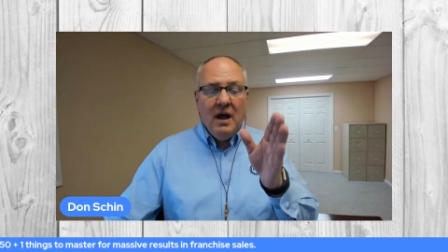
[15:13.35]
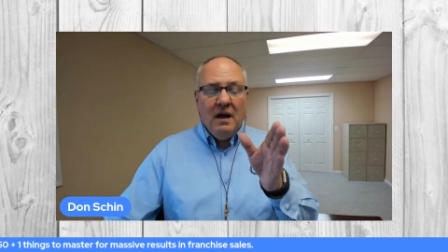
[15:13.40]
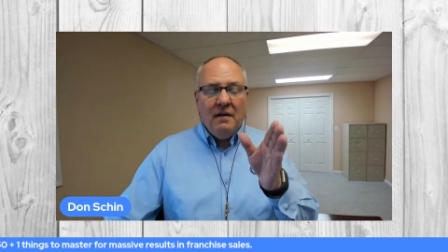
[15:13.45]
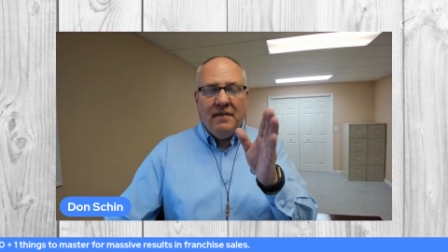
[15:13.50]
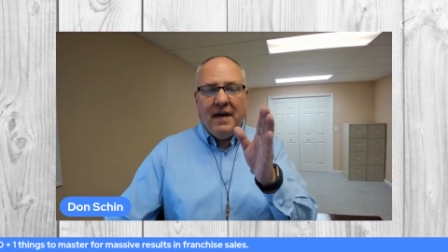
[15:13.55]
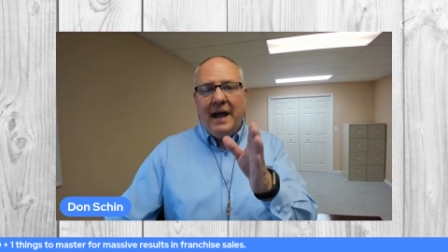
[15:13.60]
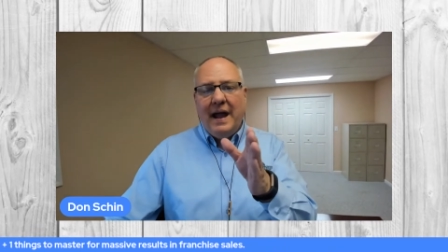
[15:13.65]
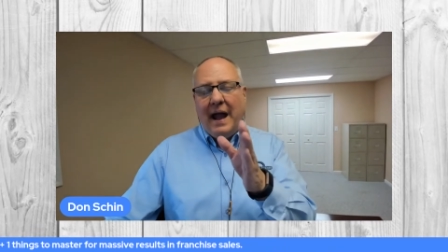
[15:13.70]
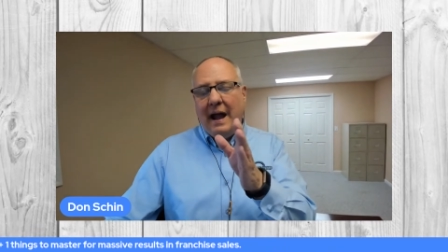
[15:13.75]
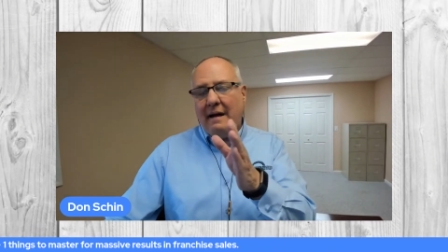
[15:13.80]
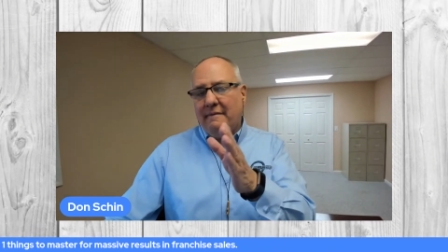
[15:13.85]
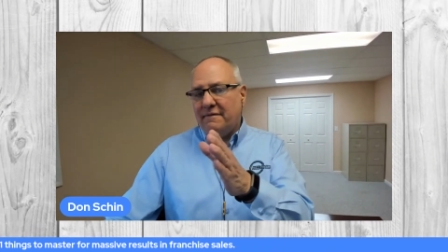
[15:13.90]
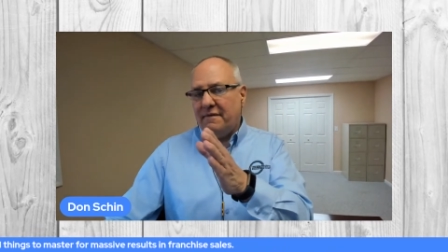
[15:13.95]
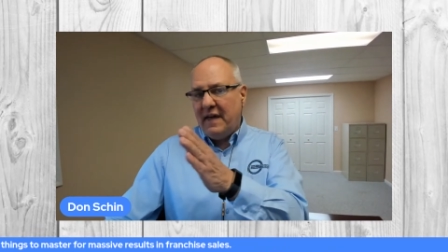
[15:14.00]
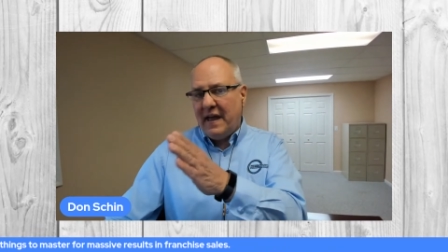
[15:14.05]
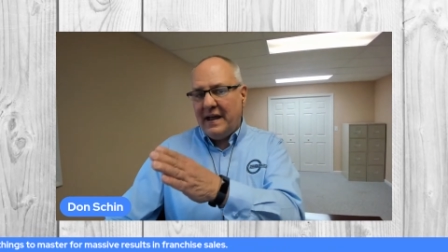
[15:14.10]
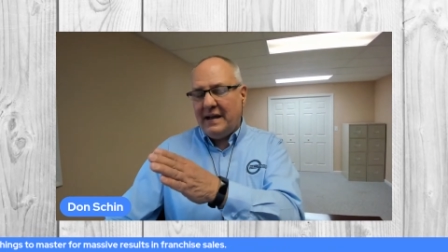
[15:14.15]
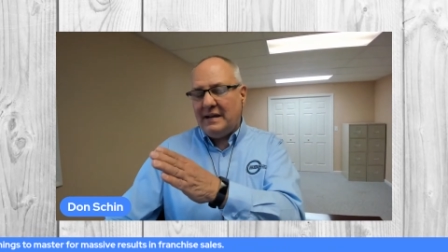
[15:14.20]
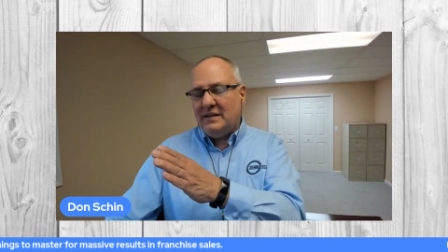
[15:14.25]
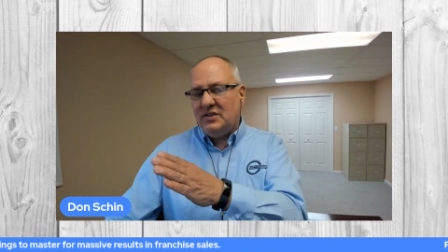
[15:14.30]
they have
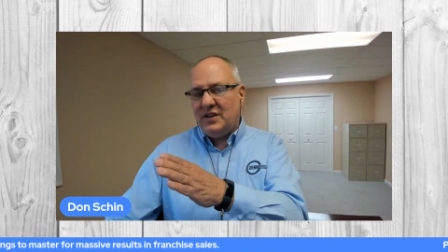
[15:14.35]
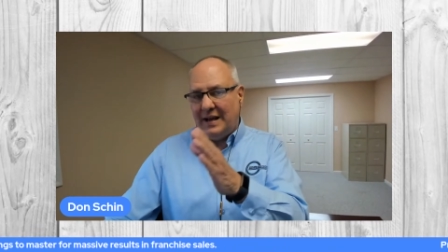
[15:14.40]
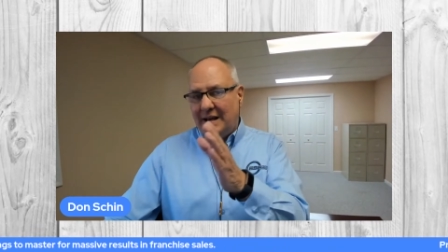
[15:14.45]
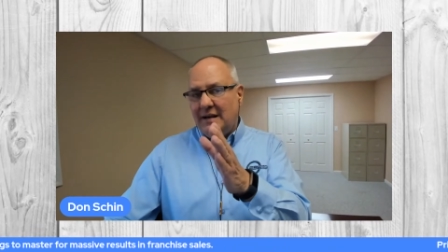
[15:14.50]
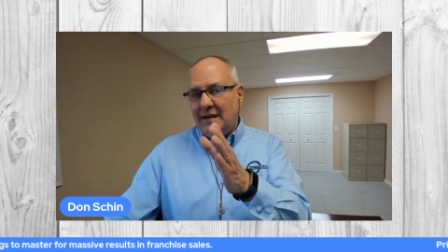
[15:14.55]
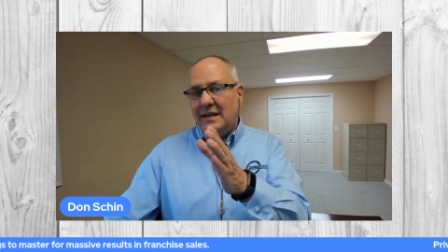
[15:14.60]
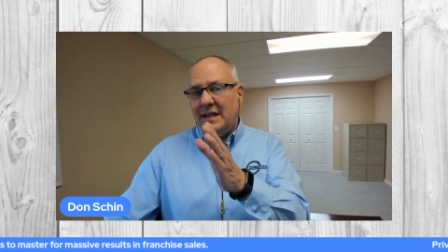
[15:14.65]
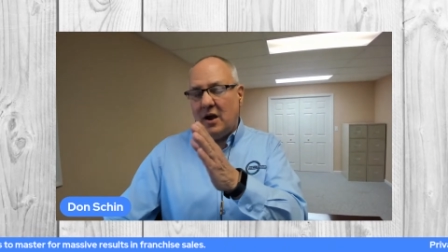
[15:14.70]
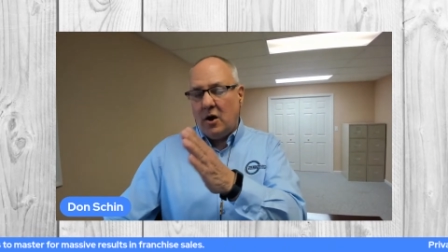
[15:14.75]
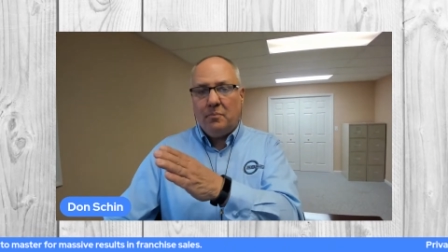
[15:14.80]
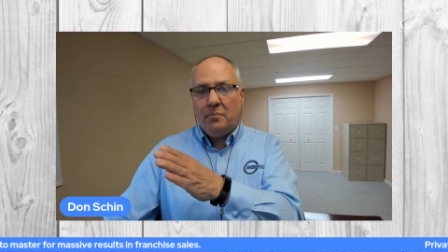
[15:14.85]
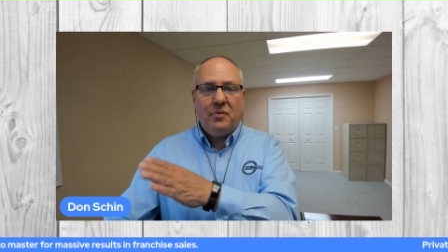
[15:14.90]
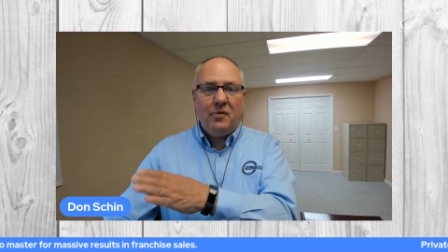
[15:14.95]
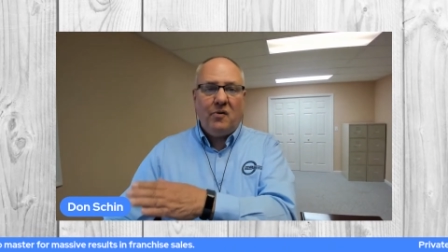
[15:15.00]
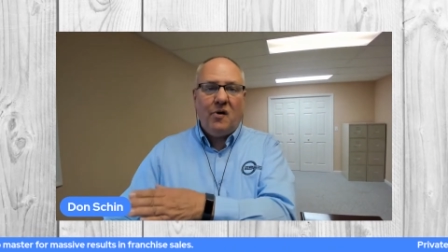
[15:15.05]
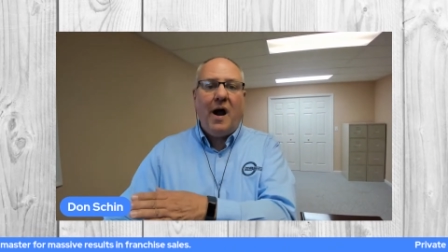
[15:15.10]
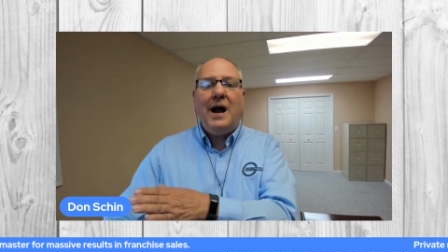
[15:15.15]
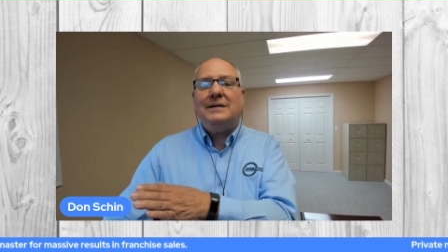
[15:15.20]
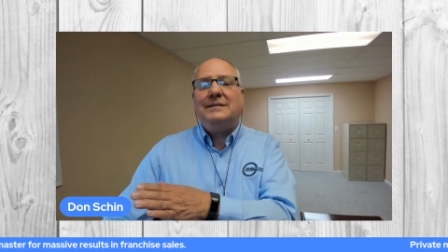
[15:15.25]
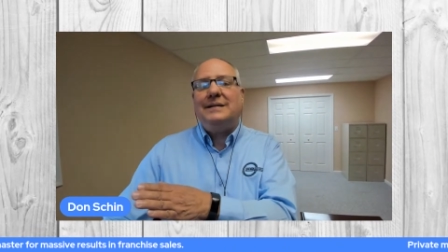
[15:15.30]
things in their
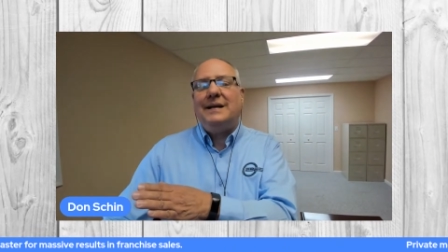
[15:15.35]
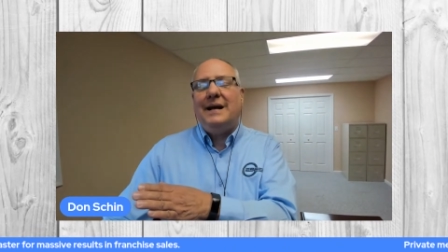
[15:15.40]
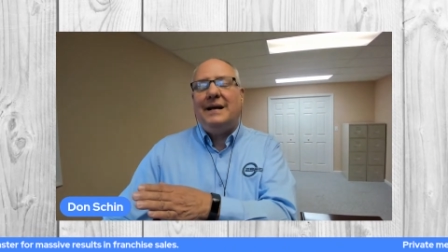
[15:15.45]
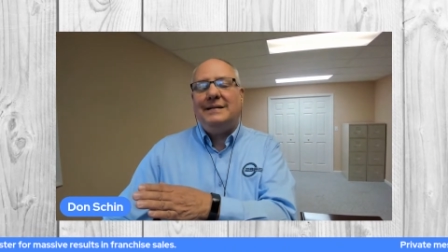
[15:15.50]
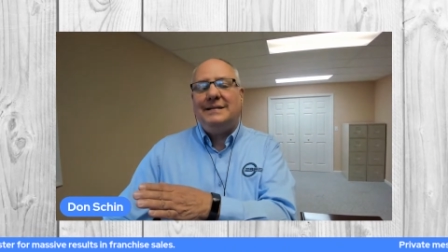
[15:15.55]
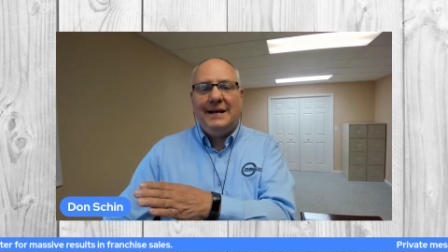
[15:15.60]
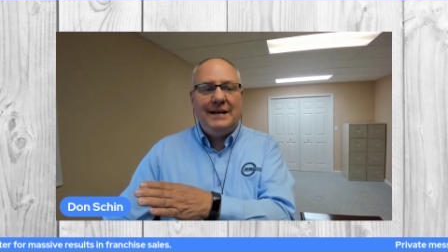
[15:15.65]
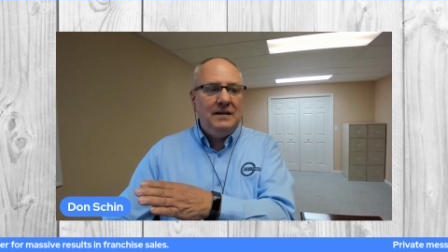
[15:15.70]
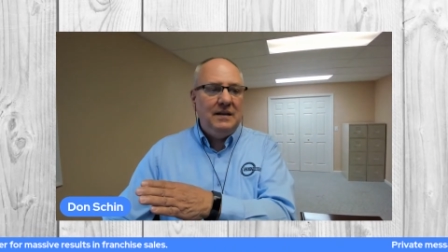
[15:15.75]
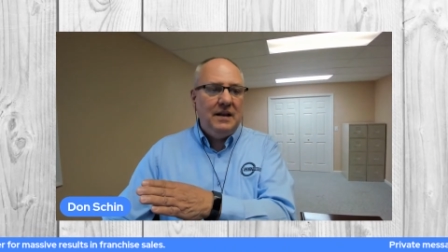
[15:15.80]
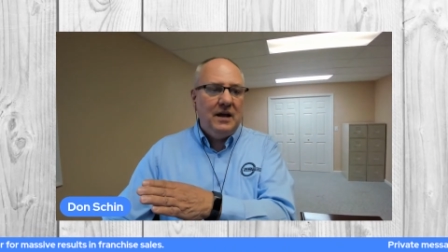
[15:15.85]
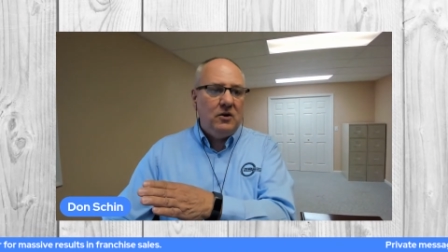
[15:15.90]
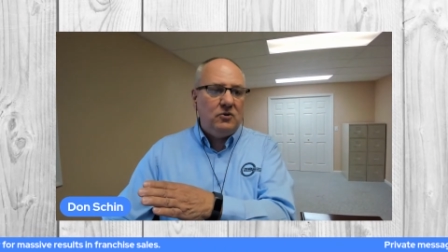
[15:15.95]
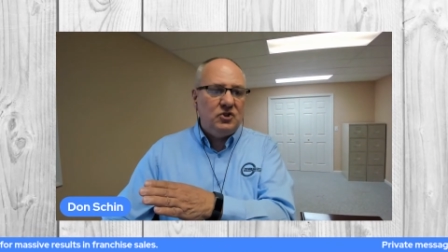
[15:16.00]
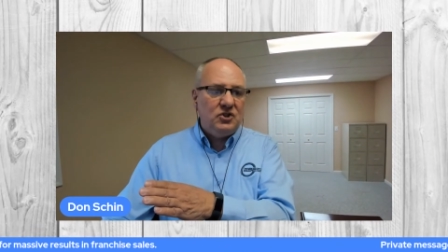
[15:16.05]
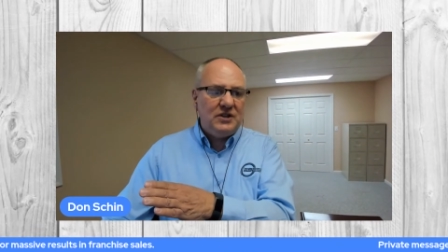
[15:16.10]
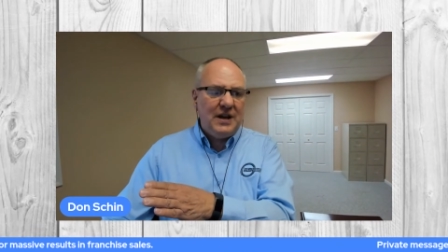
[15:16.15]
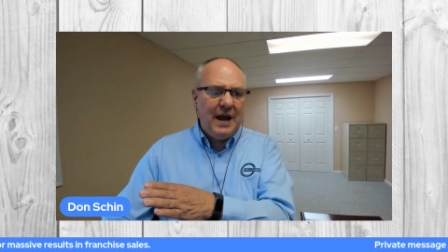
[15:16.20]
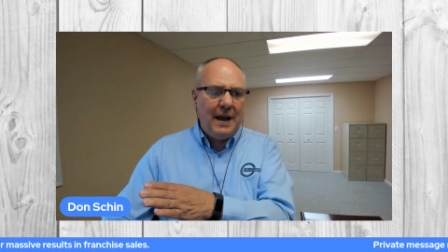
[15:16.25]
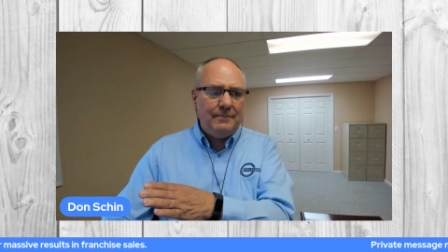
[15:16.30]
process, in their
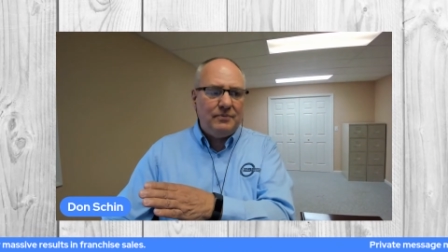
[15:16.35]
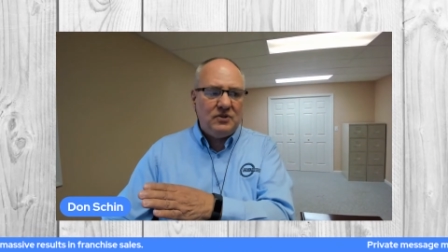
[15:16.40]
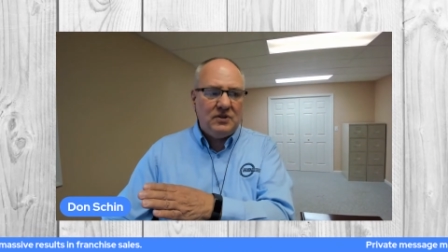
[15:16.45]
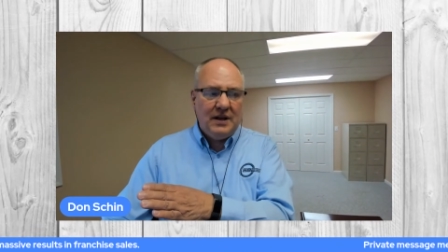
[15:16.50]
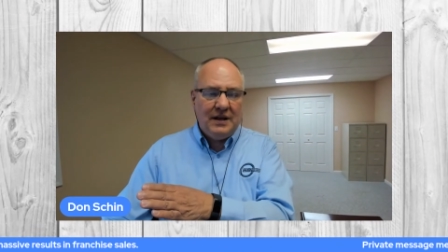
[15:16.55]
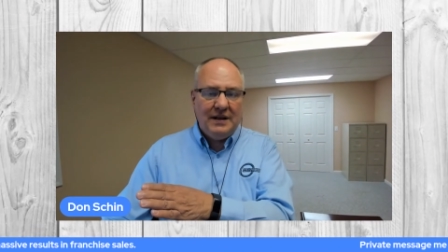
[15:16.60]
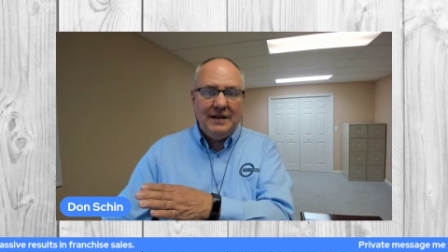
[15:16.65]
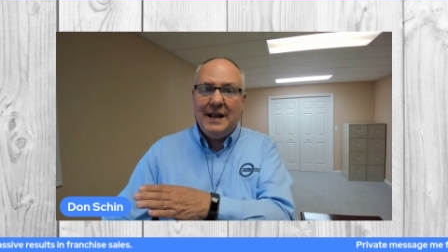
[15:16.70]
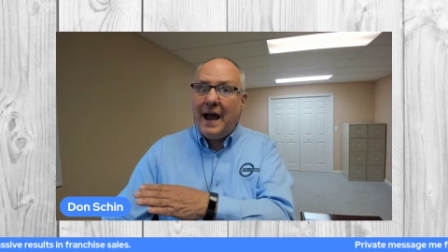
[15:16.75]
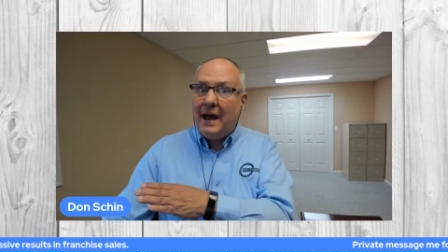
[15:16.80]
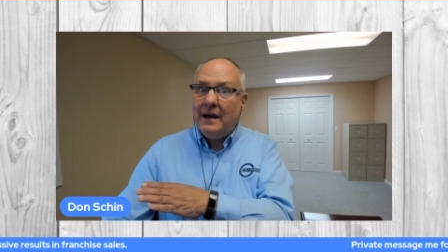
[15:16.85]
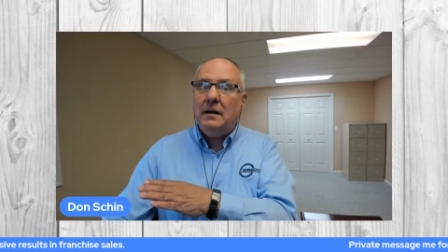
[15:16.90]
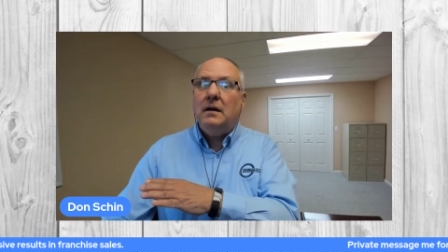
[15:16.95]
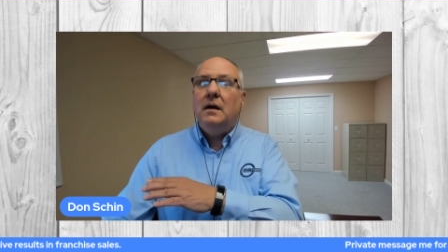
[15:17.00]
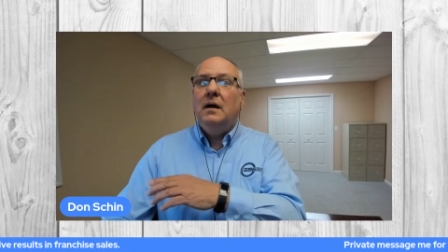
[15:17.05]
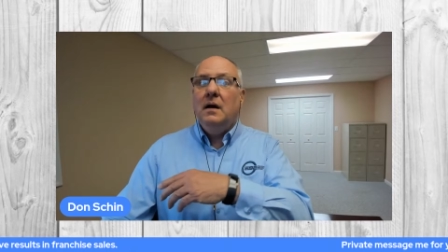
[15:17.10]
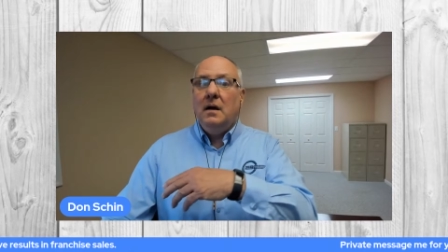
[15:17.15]
steps, in that